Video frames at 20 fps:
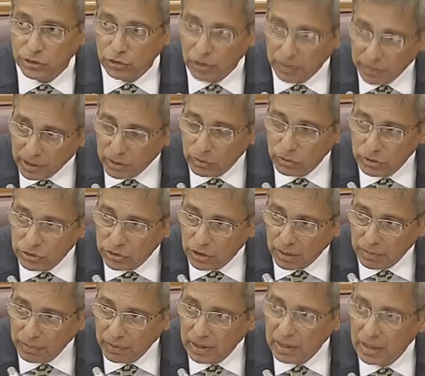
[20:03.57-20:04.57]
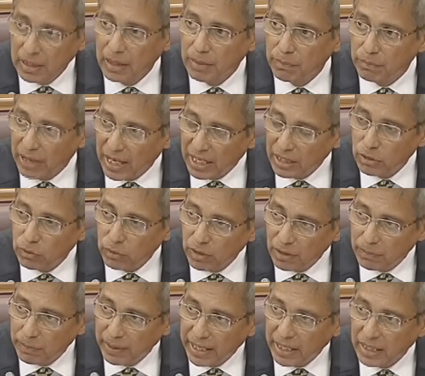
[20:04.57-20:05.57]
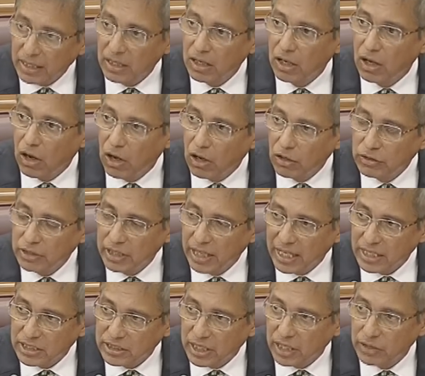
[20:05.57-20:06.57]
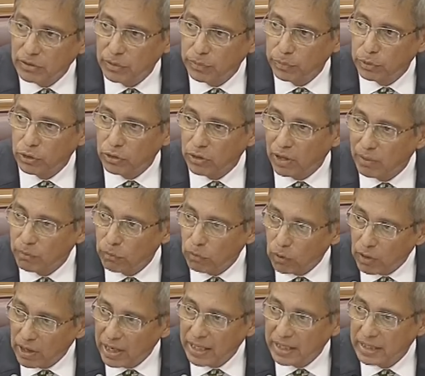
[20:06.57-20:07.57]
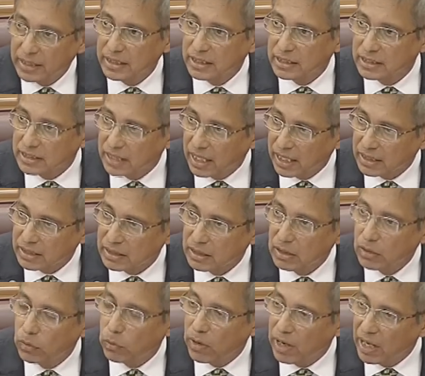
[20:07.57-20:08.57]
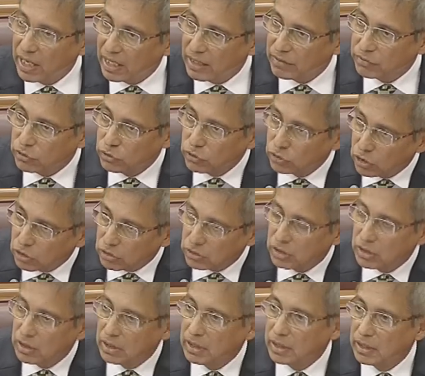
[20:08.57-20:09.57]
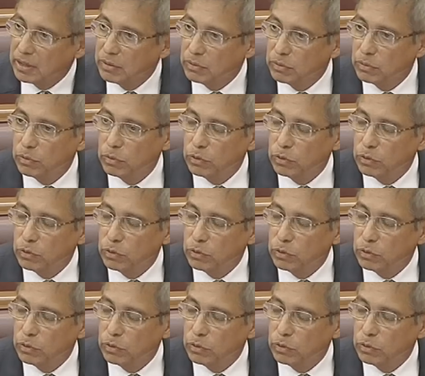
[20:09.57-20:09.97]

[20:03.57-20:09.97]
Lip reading: they did extremely good job, by the World Bank on the extended program. Why is that? Why have you not